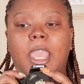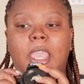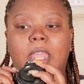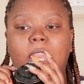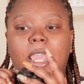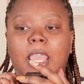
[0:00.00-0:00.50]

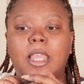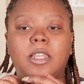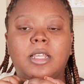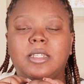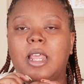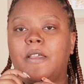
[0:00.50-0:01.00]
And it
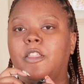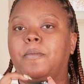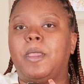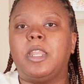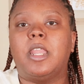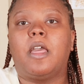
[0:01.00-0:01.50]
doesn't have to
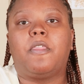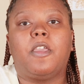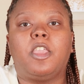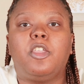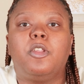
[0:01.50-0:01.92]
be nothing.